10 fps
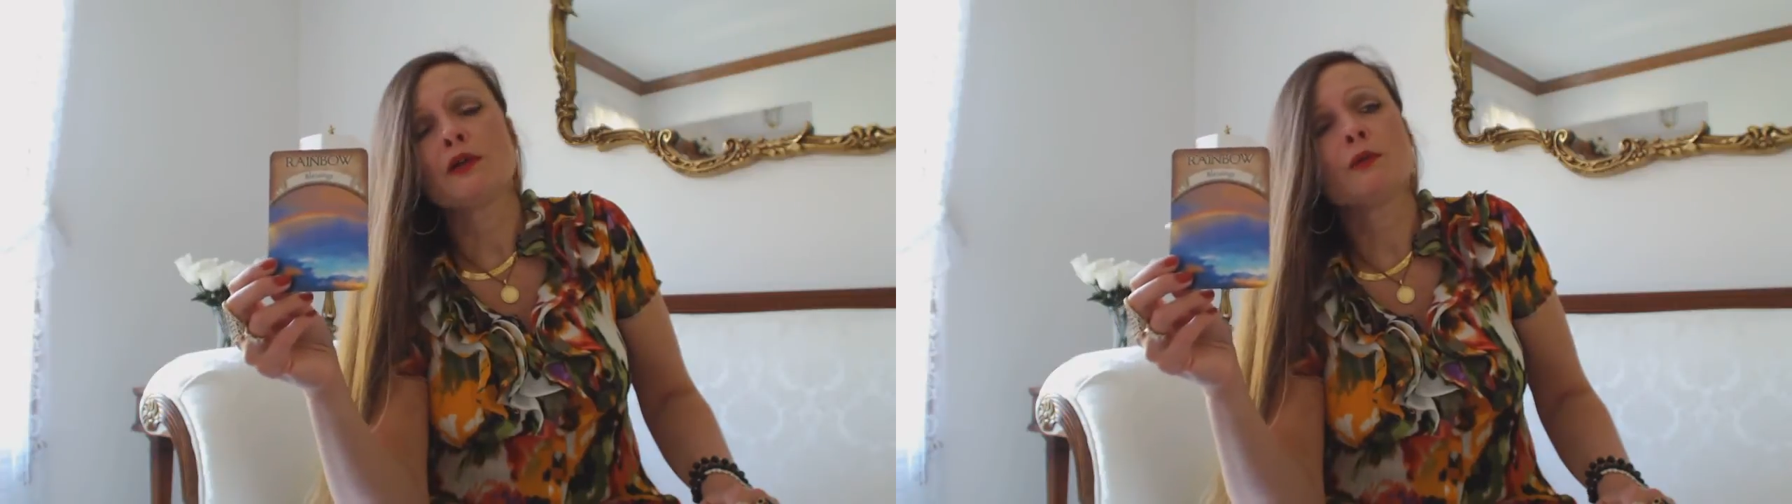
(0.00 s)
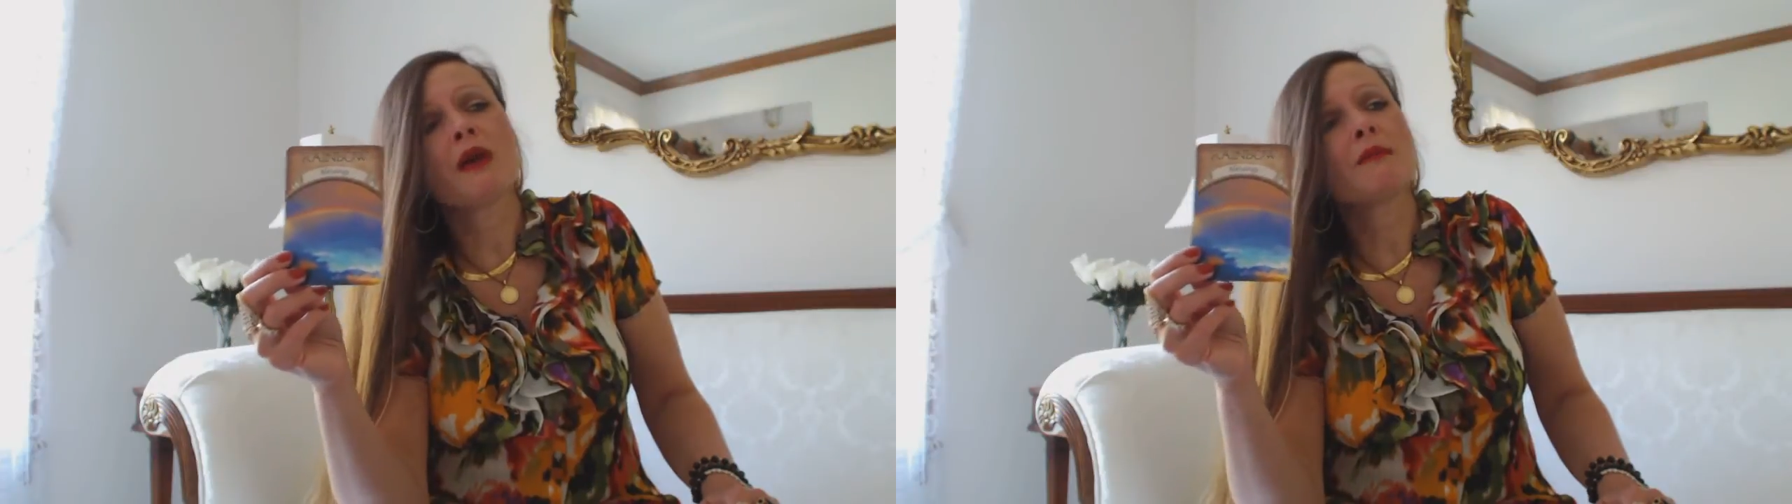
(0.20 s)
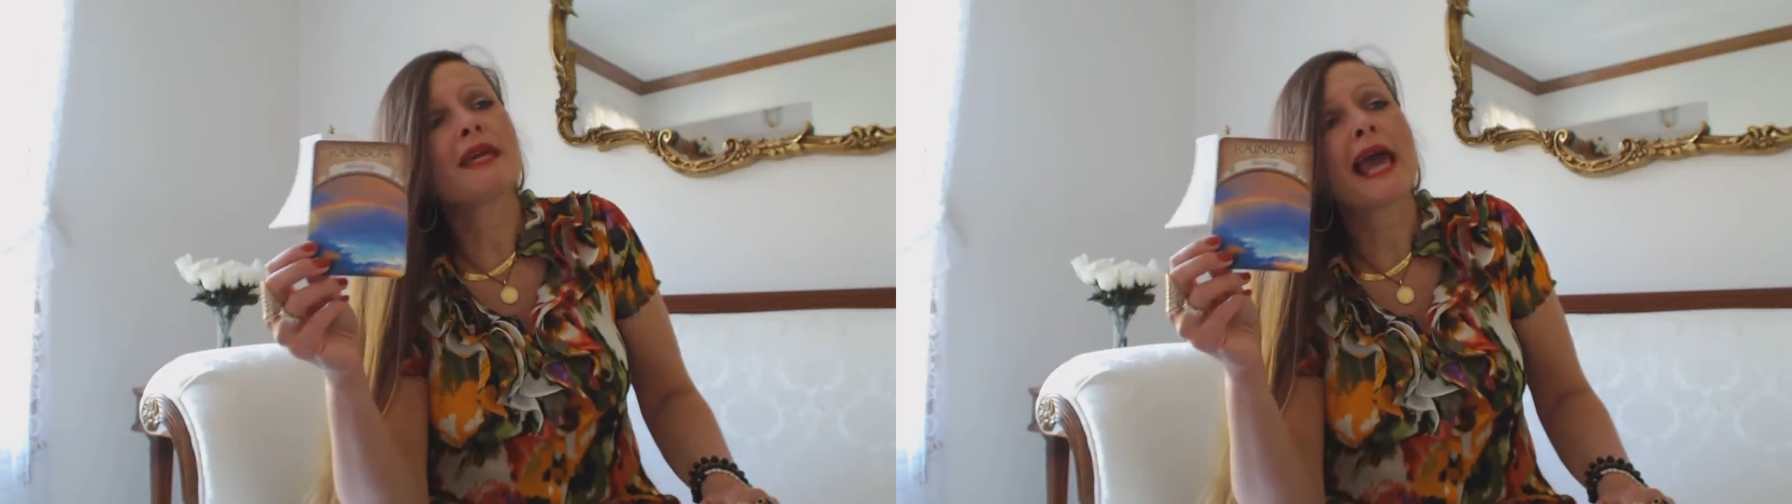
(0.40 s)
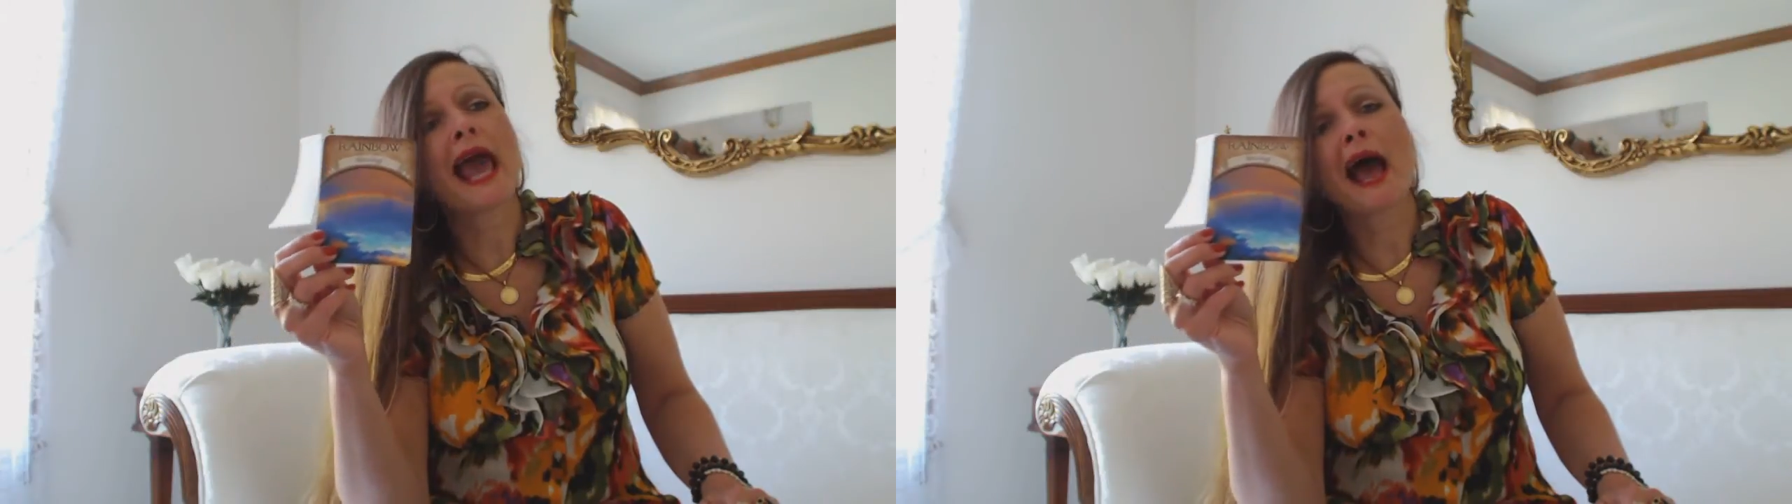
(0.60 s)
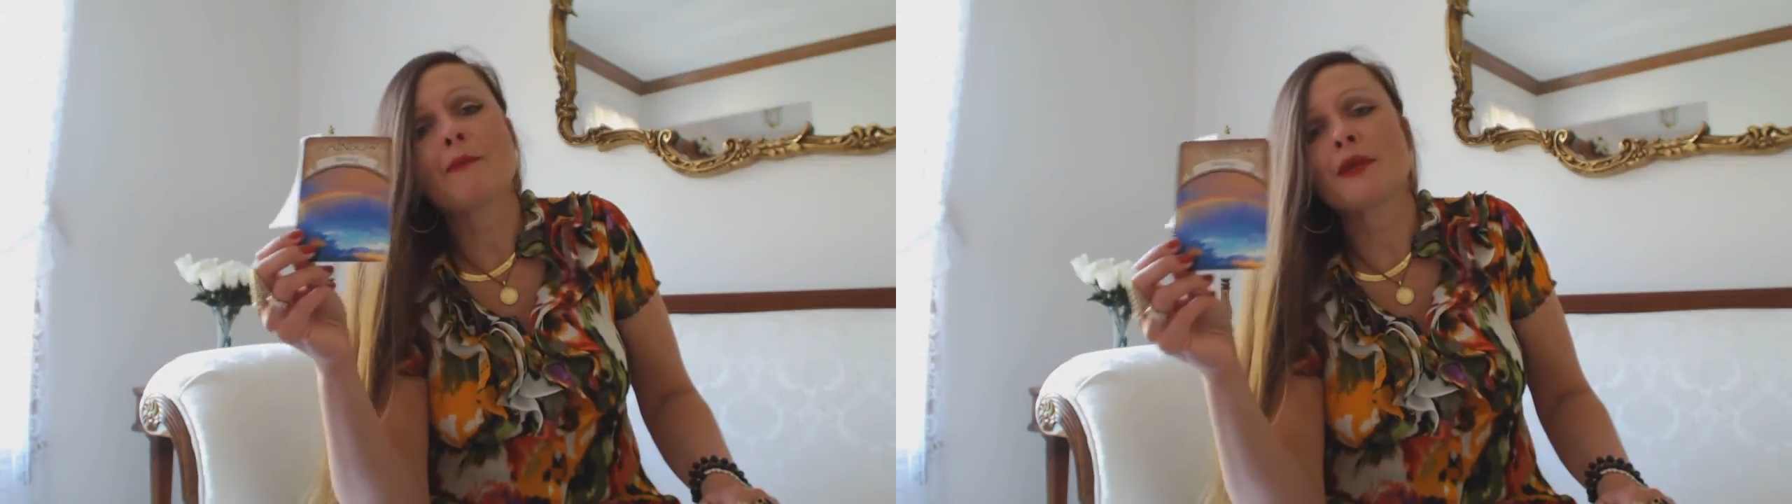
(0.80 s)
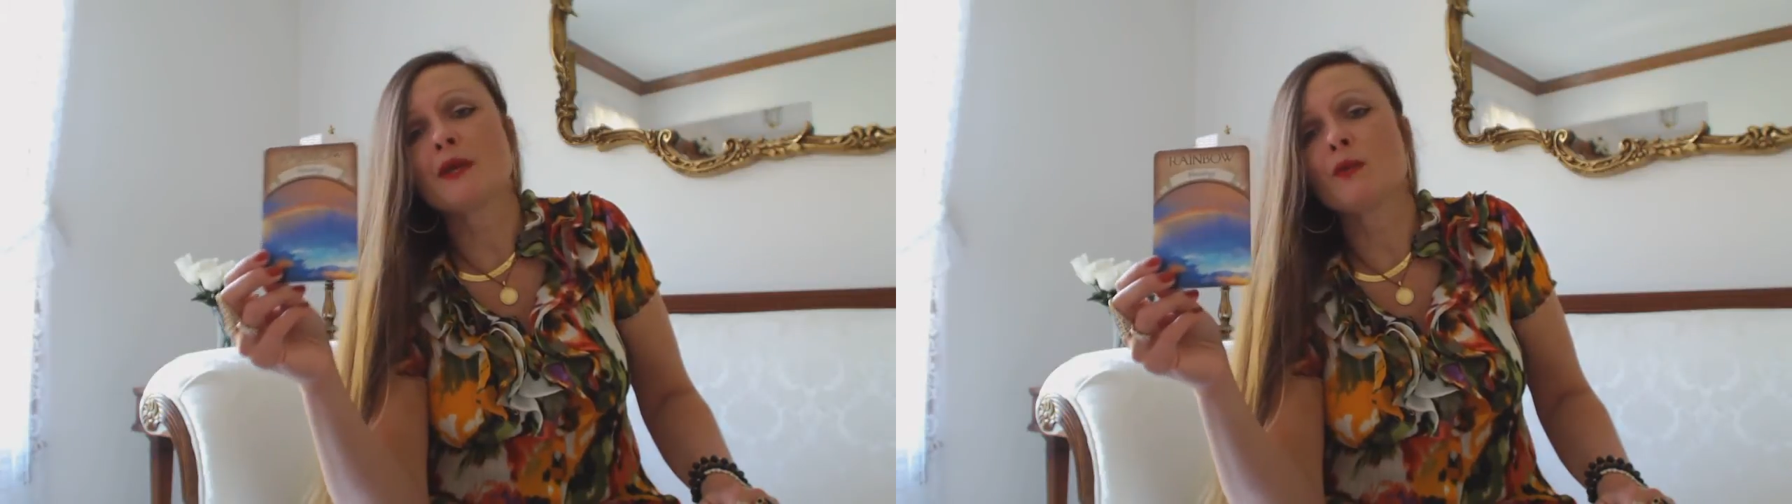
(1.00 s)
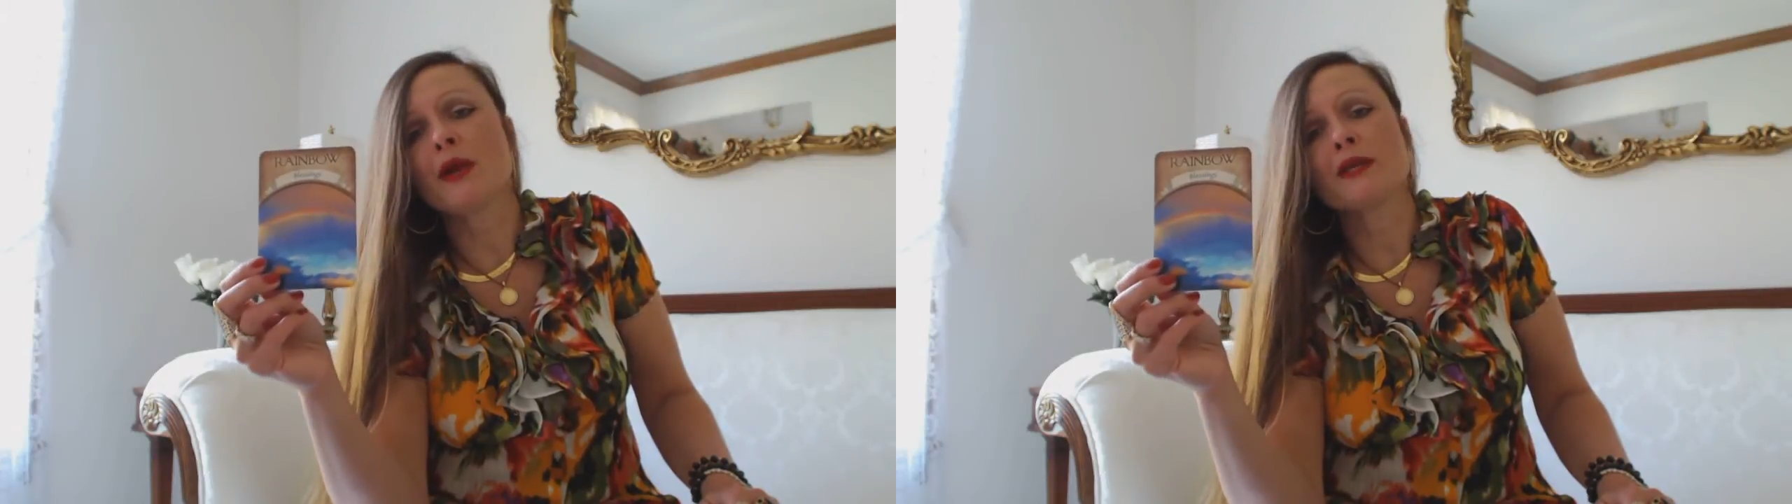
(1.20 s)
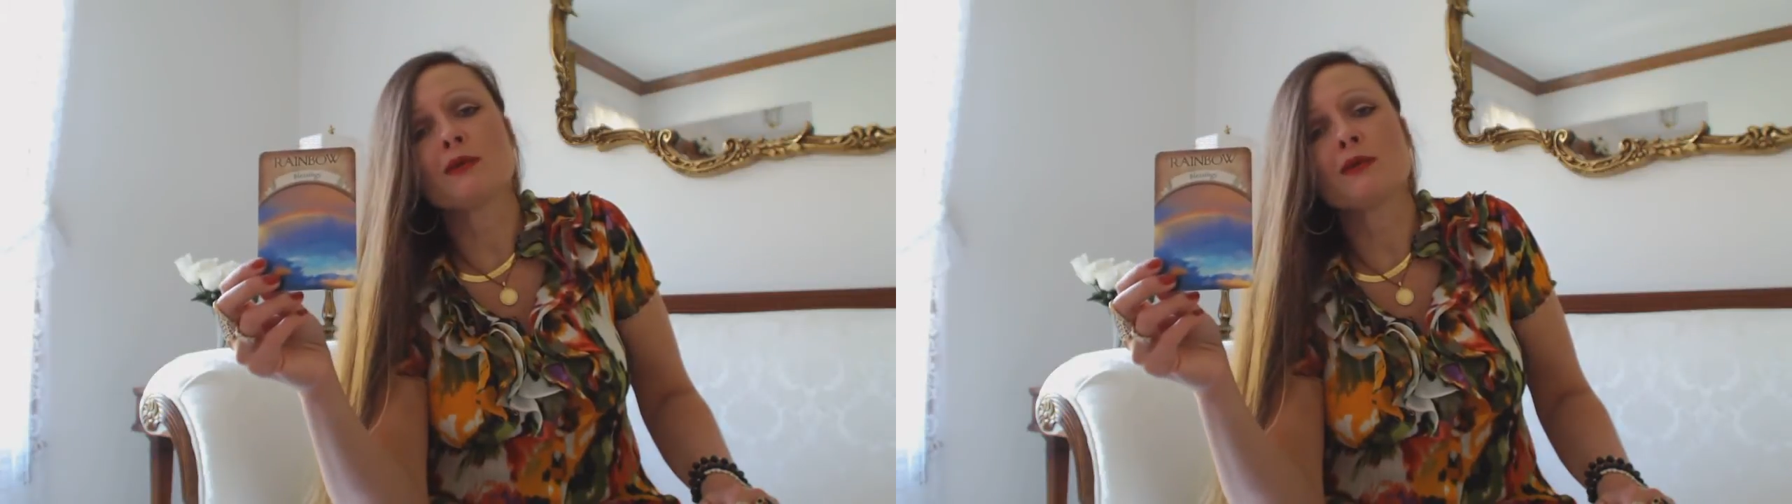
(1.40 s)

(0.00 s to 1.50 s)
You may be happy when